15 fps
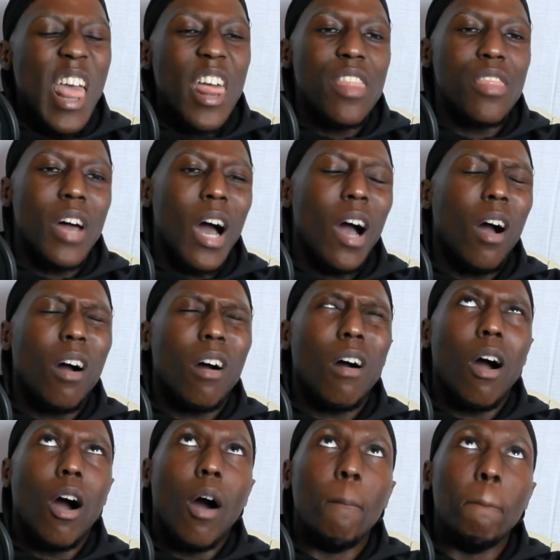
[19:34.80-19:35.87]
that
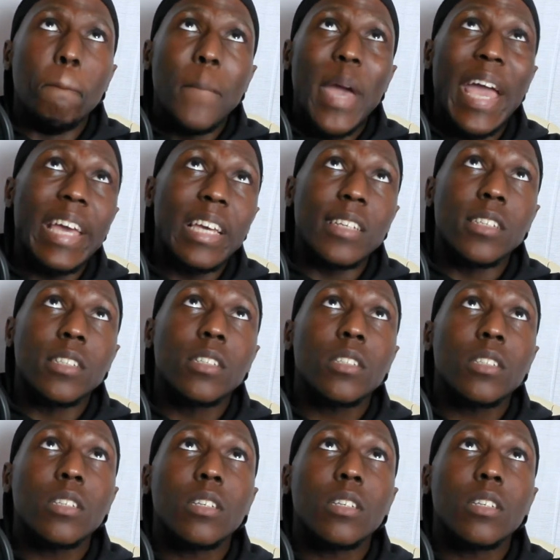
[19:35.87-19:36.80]
are made